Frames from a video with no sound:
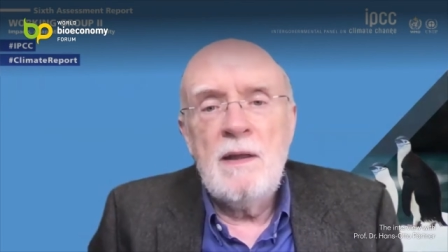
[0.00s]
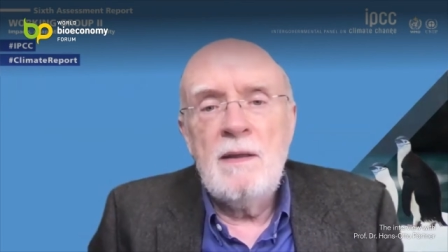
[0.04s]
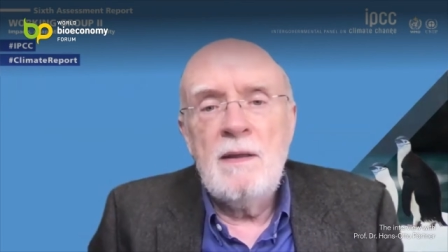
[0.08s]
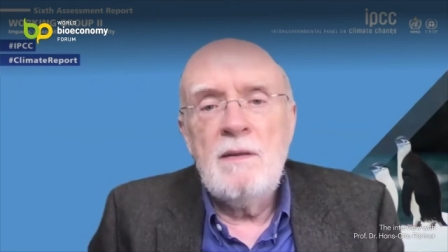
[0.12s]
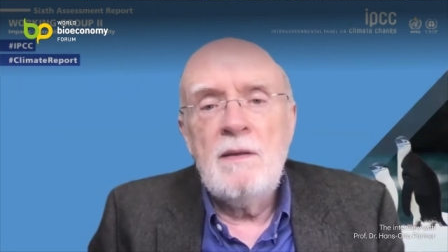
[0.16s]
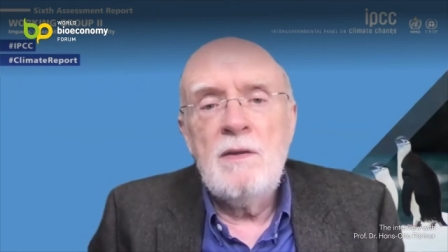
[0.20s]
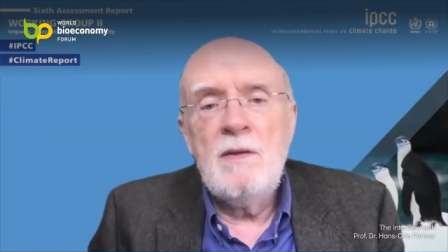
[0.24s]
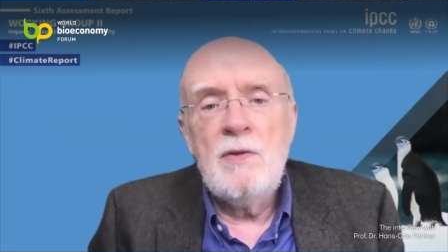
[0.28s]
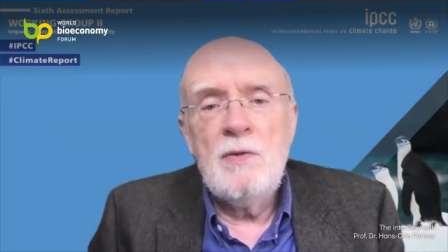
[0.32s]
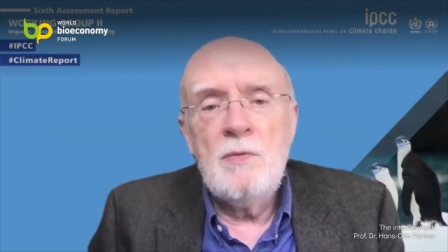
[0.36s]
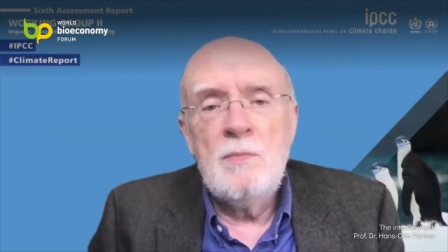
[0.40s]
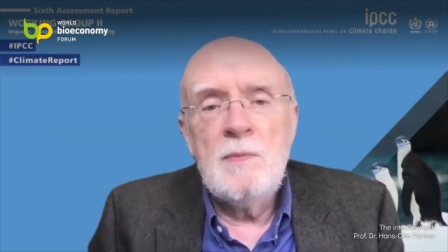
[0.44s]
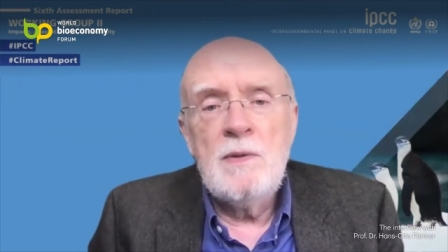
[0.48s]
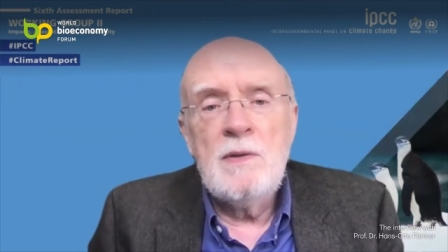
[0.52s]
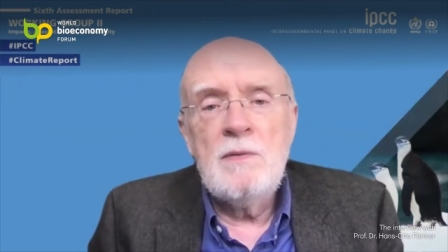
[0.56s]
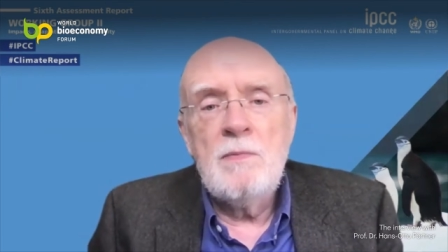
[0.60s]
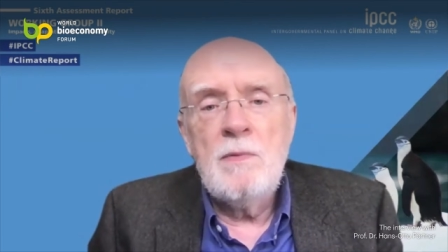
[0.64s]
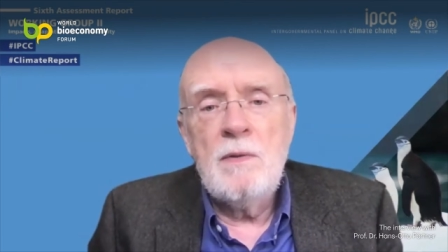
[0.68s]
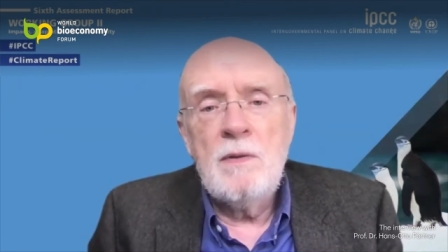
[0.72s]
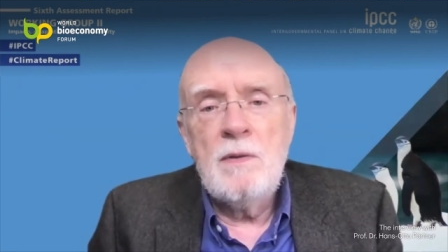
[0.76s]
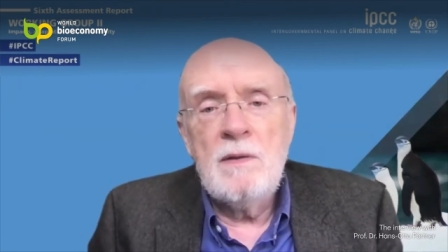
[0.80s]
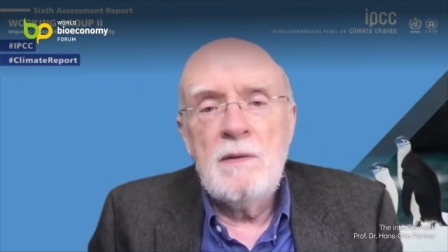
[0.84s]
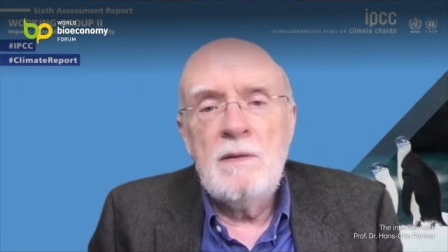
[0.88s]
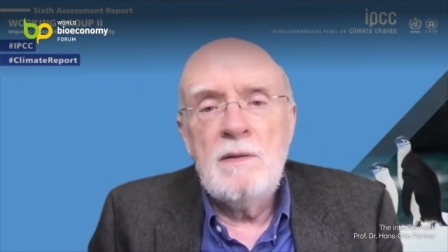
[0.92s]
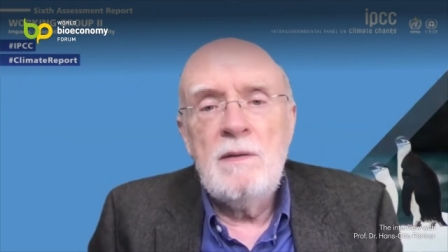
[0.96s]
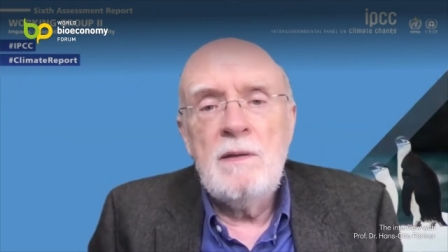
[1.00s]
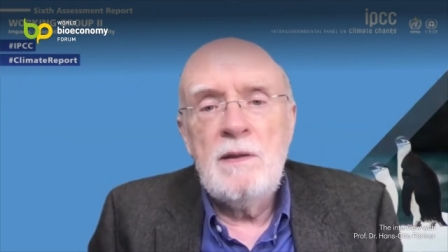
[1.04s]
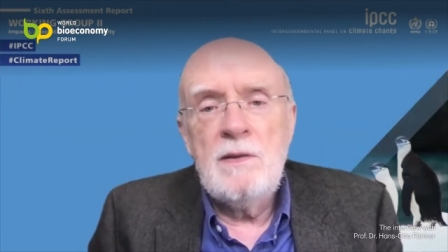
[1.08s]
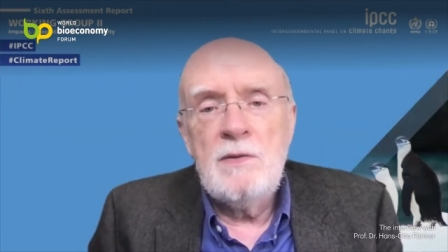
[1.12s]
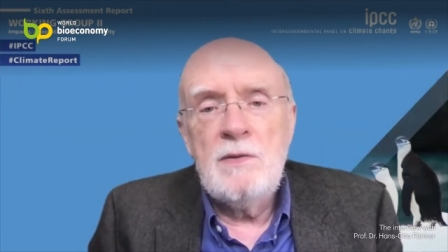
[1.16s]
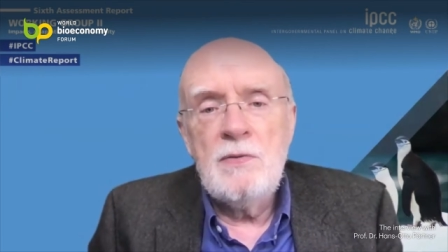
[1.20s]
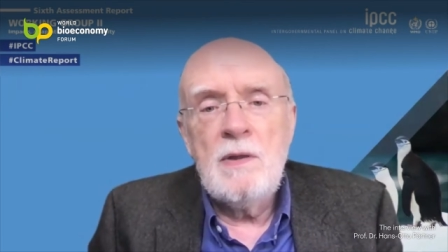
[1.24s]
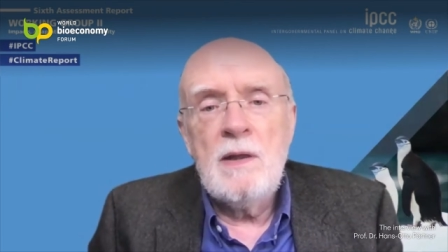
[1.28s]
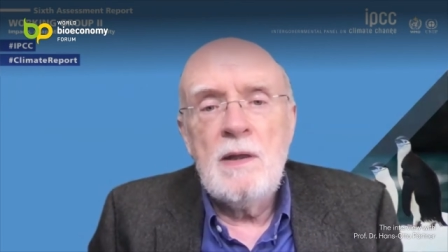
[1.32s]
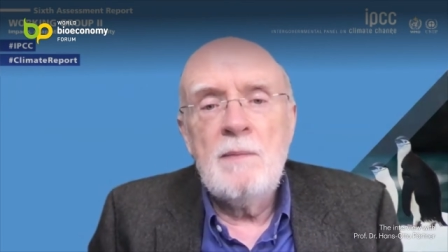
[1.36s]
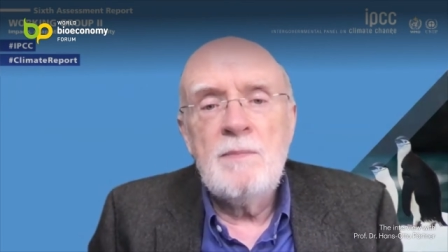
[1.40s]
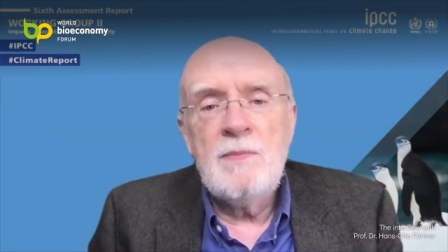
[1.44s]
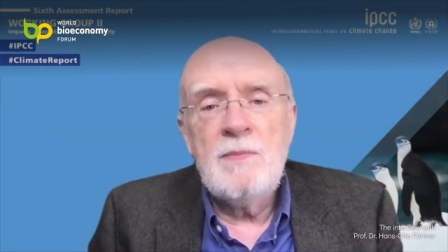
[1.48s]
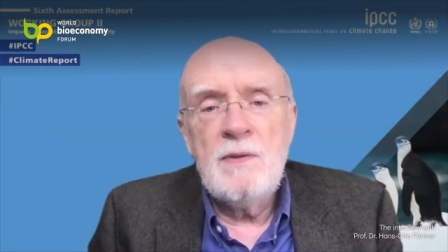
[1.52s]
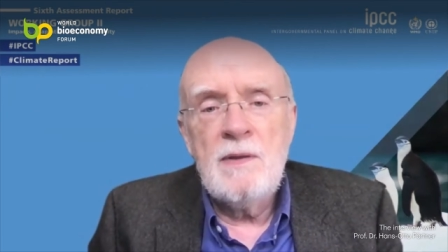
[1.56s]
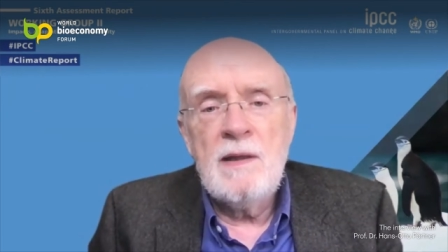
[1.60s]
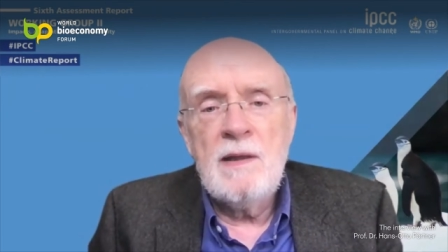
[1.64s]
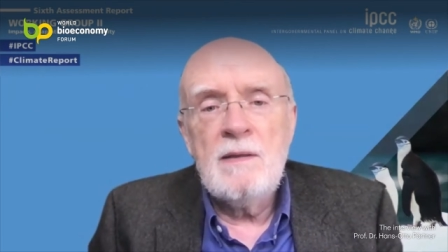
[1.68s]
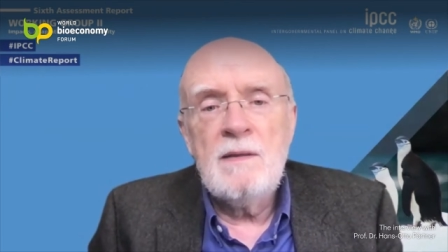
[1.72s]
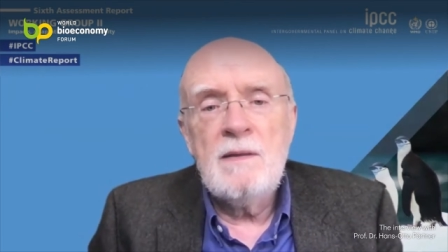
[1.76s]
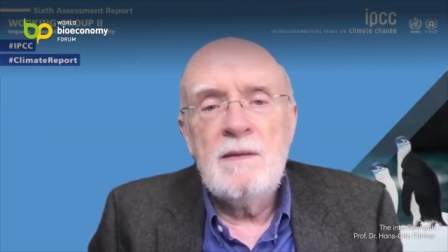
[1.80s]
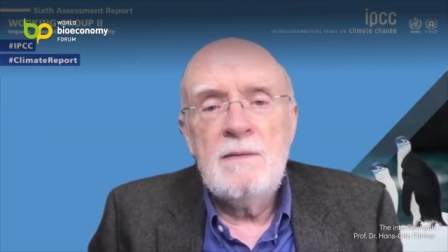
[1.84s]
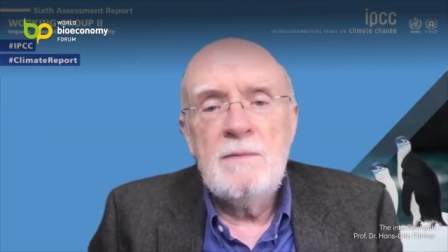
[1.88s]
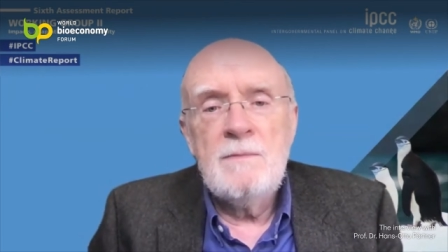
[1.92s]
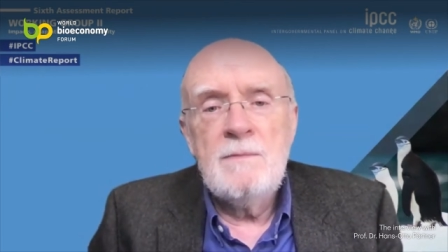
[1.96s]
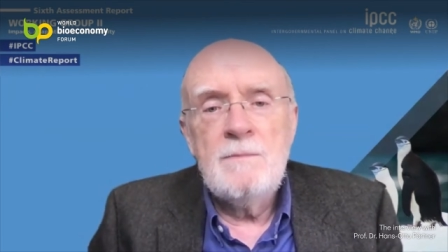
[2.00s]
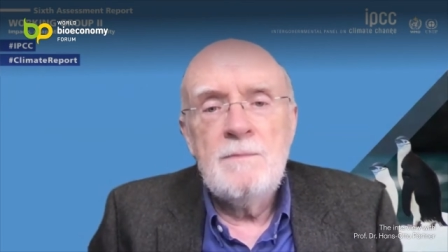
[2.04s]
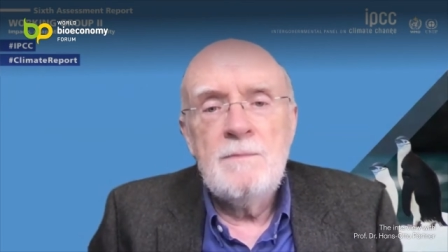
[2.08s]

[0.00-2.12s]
and the human world need to come together